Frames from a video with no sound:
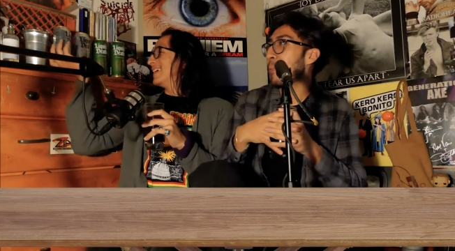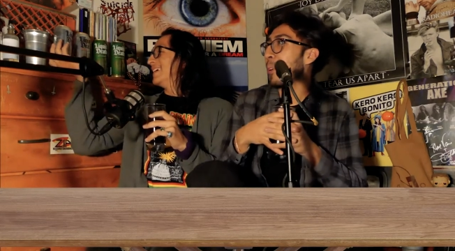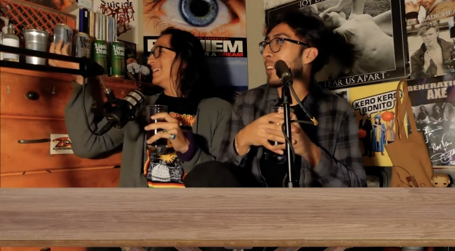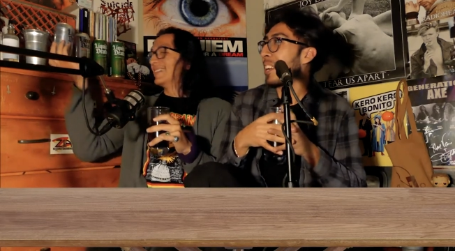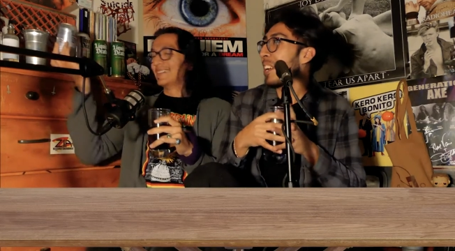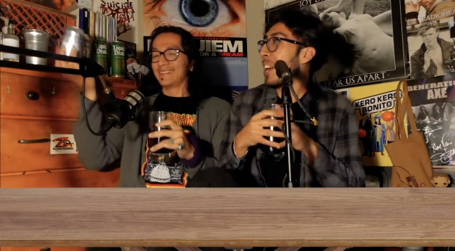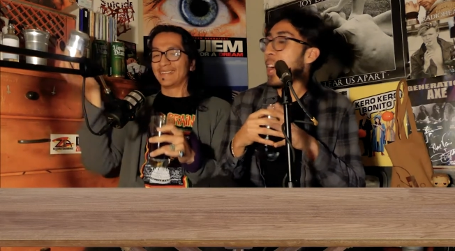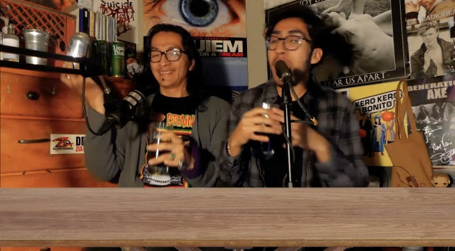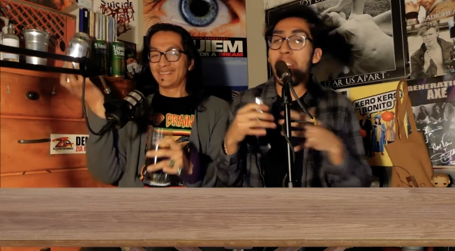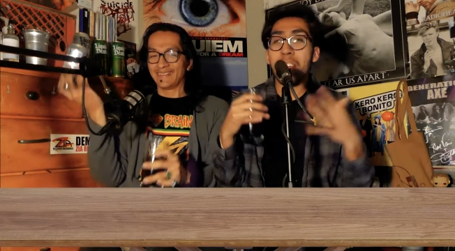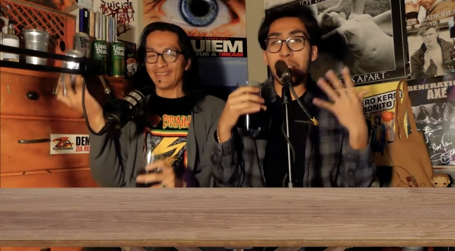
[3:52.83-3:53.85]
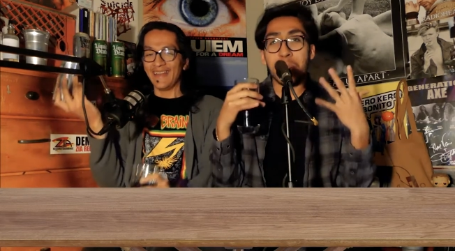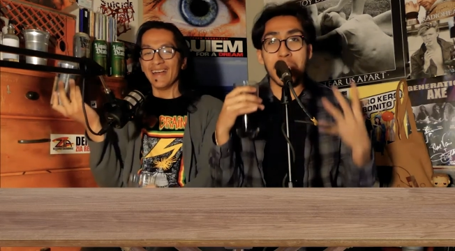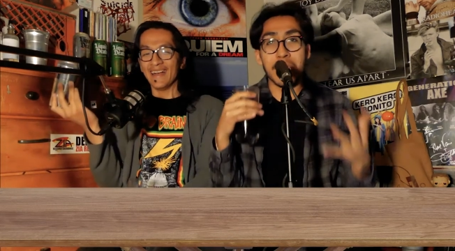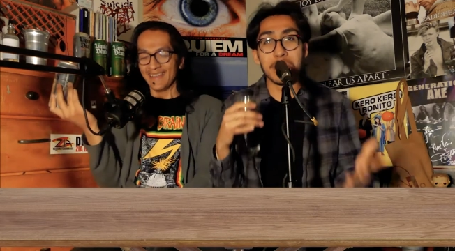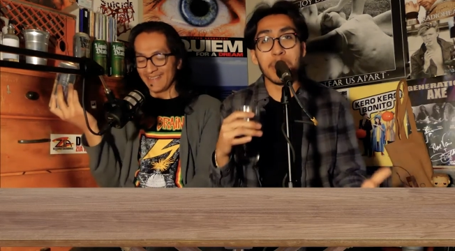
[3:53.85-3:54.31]
Speaker 1: spark. You
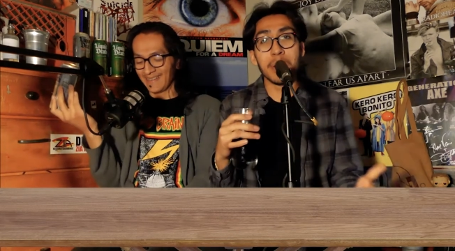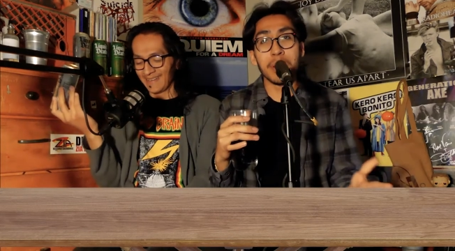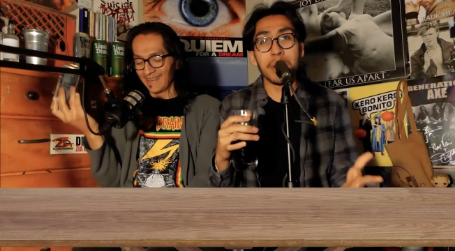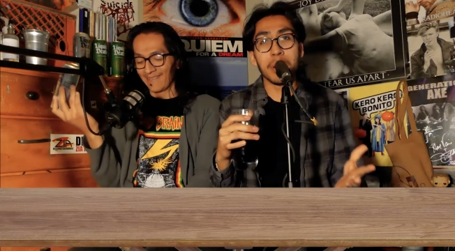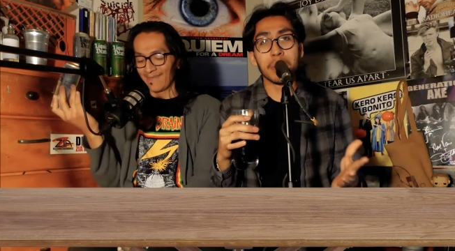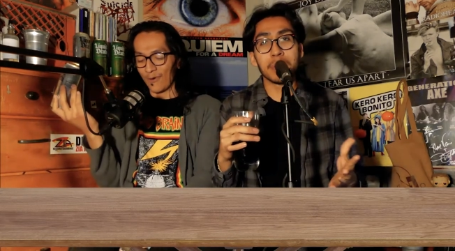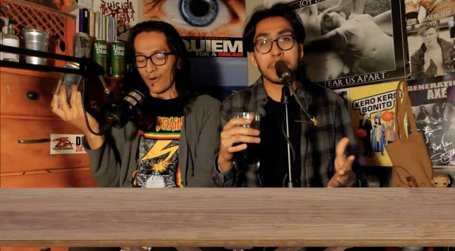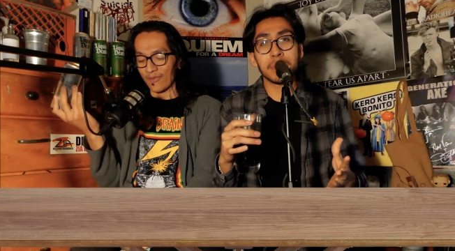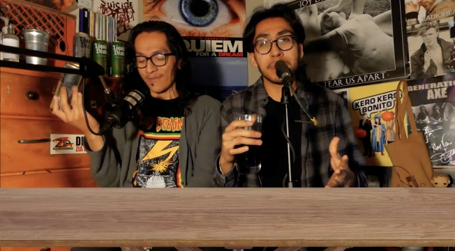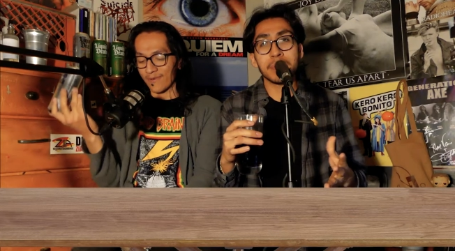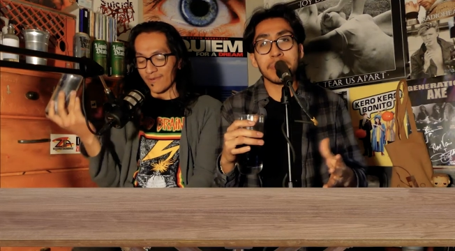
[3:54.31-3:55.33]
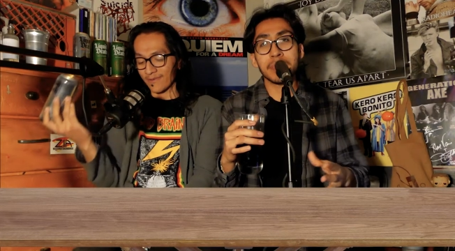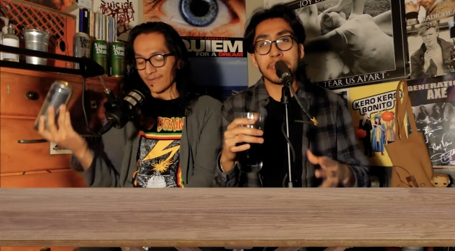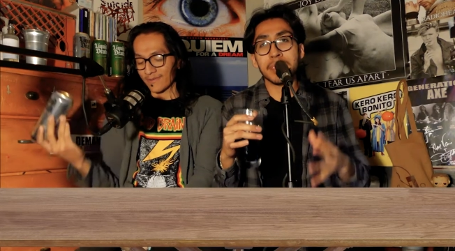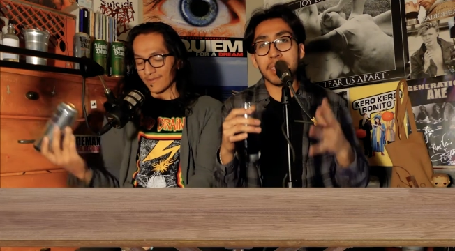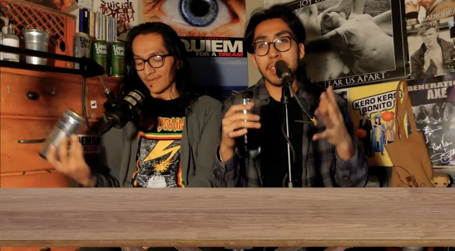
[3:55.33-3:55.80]
guys already know. Farley
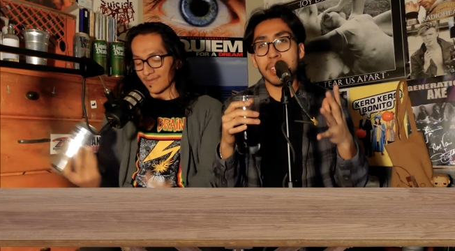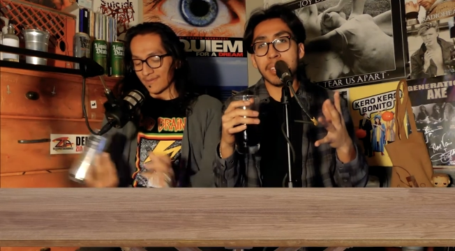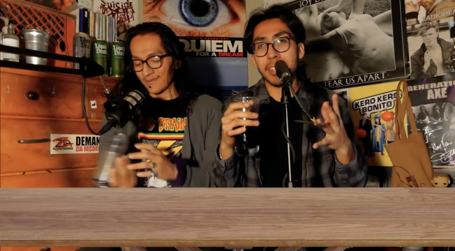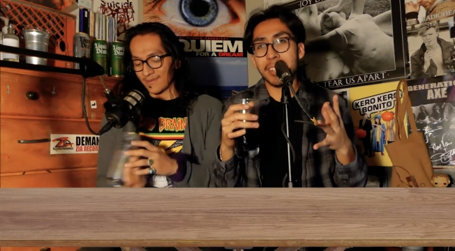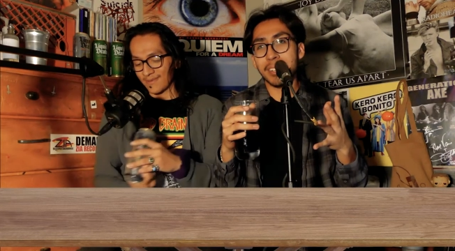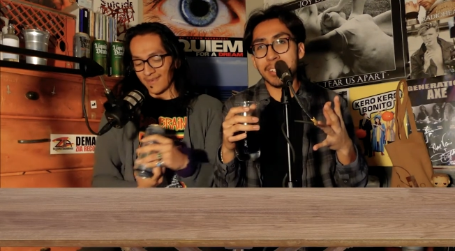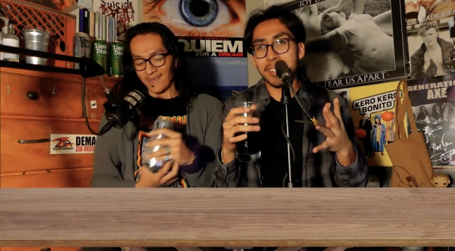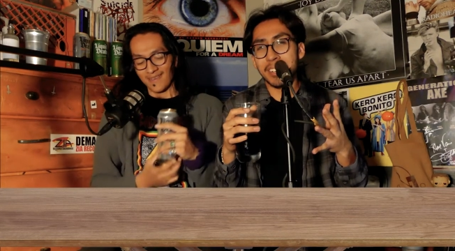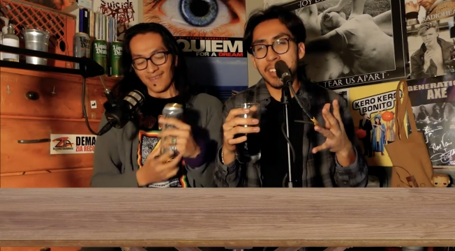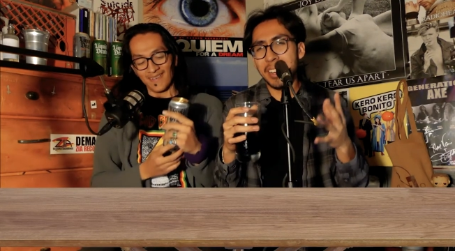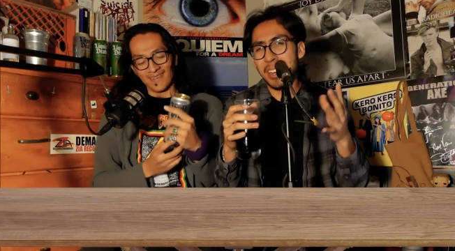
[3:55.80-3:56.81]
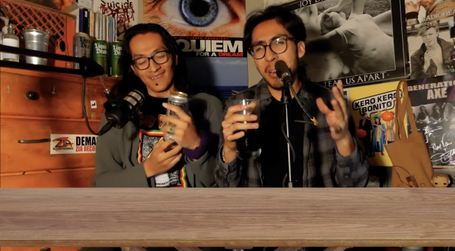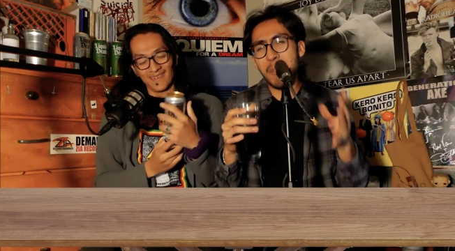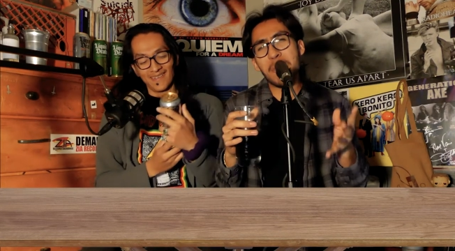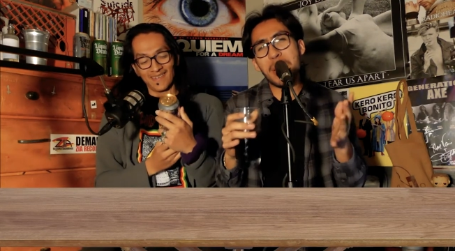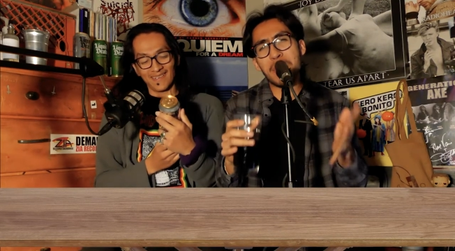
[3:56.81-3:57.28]
Brothers.
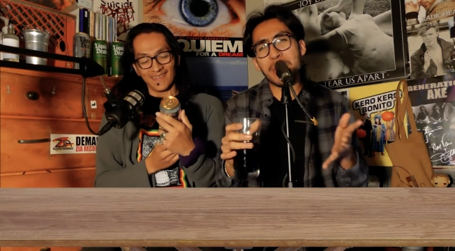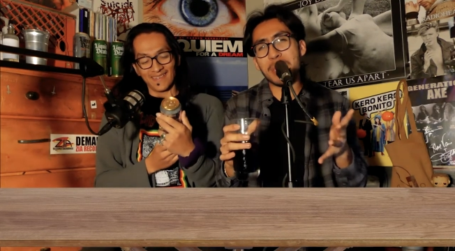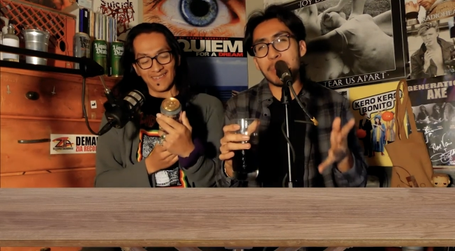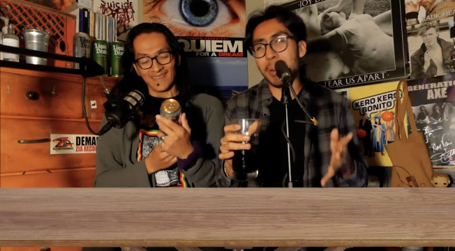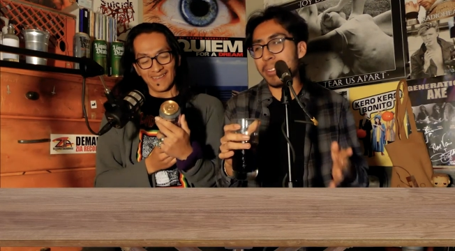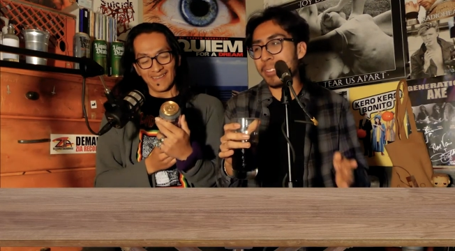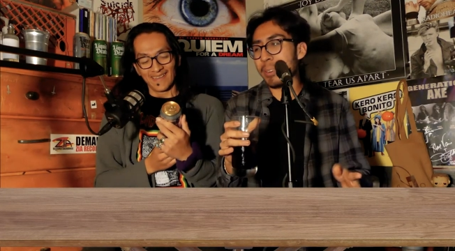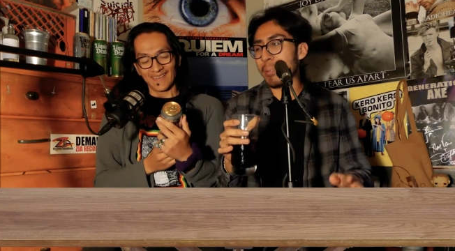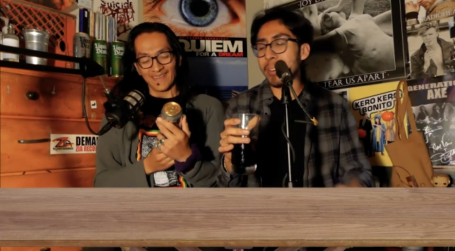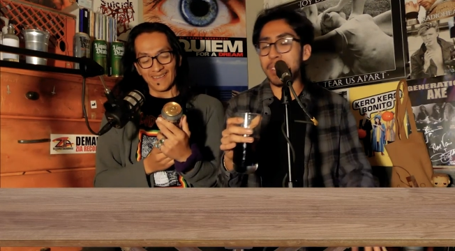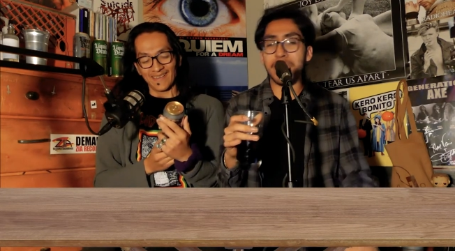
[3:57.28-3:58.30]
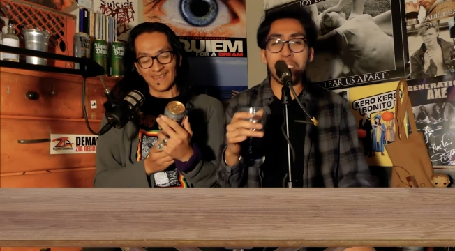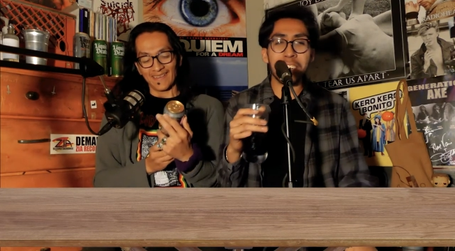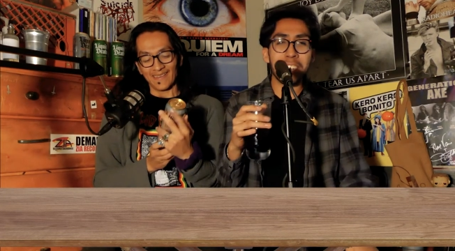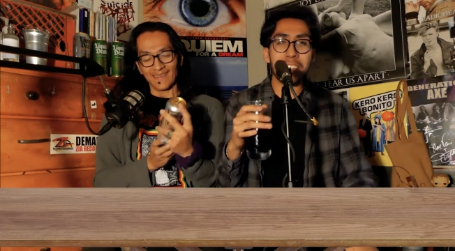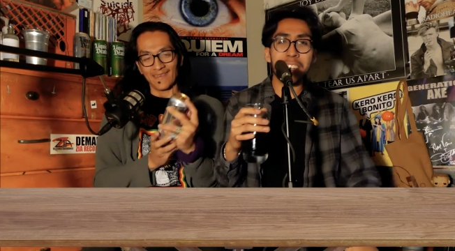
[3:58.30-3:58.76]
Our favorite sparkling
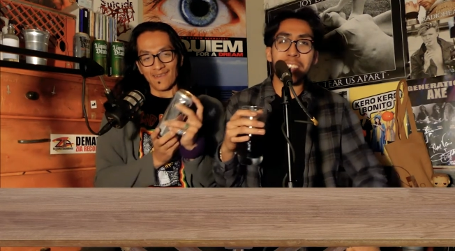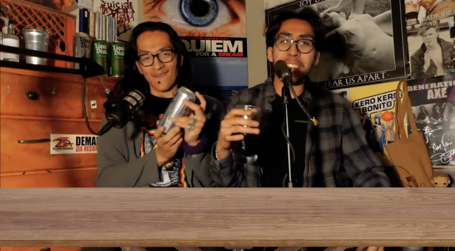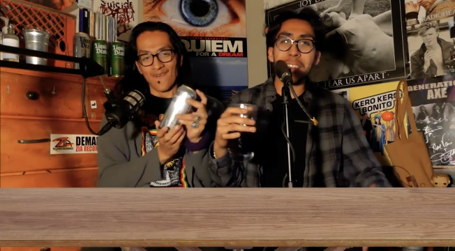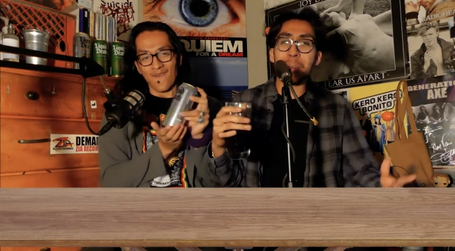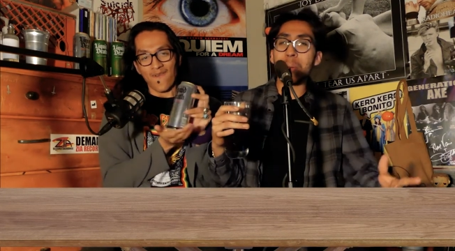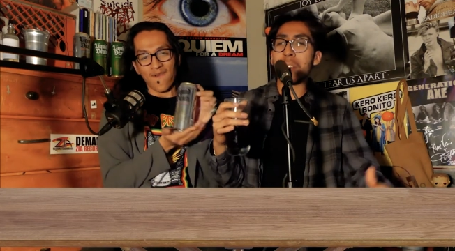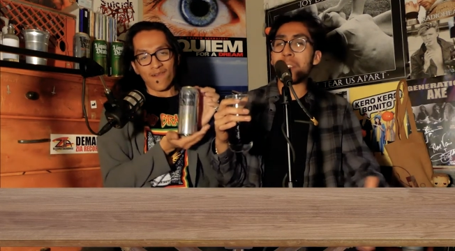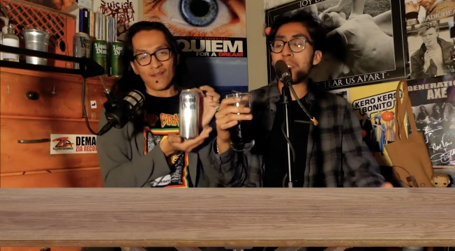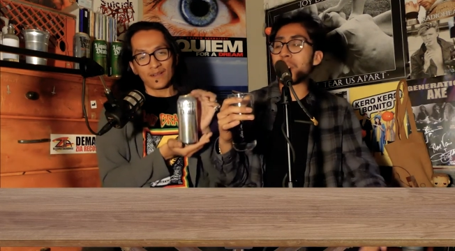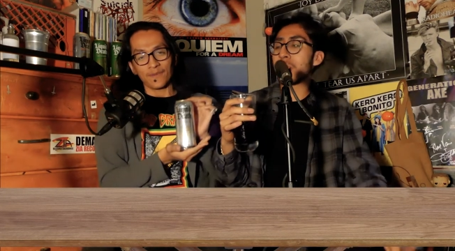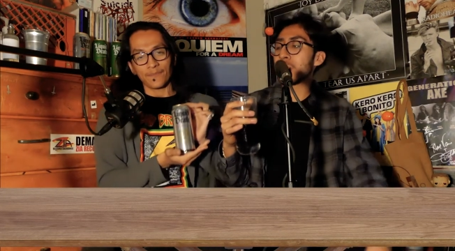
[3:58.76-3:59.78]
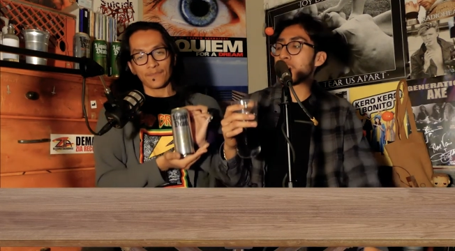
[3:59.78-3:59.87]
water, the regular on the